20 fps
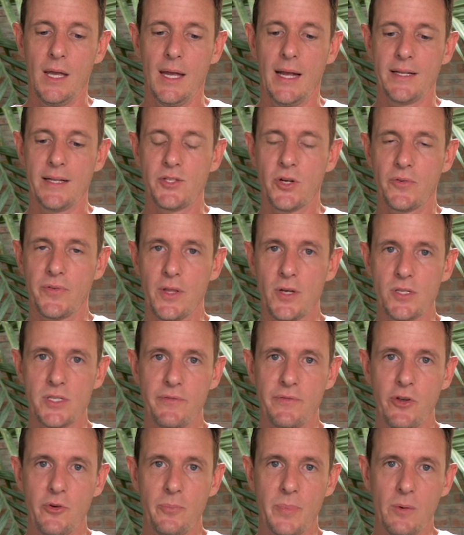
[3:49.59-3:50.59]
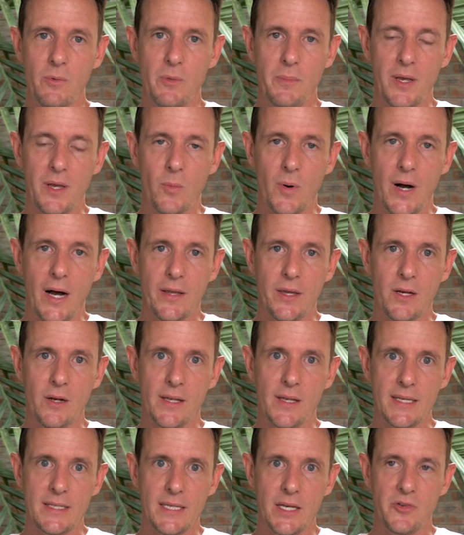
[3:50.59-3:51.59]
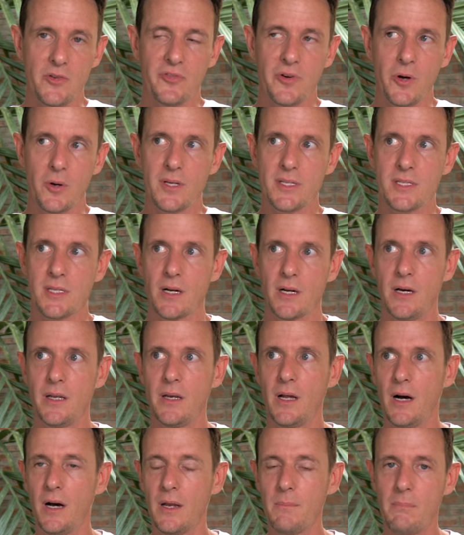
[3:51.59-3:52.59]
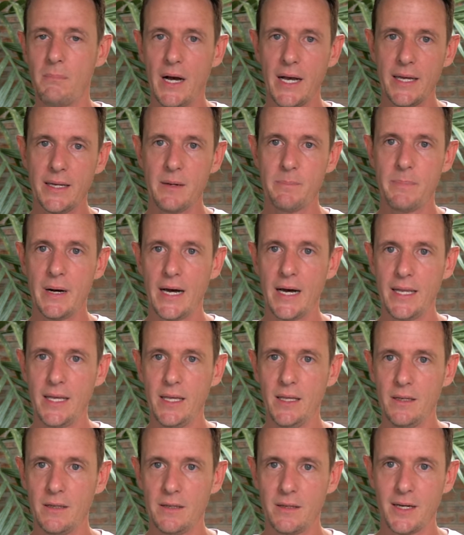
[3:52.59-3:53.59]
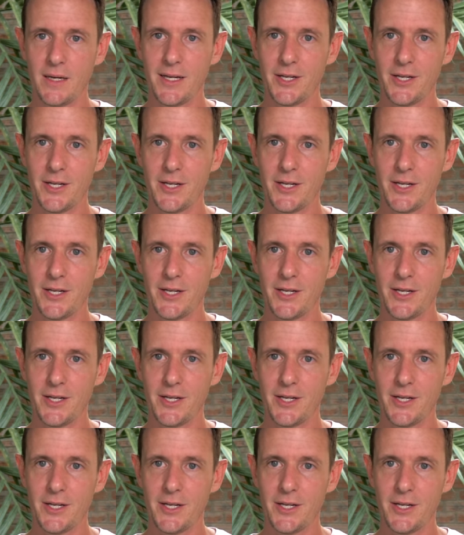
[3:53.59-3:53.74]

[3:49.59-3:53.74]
And so for those of you who have been with me a while, you know that I tend to focus on mind and body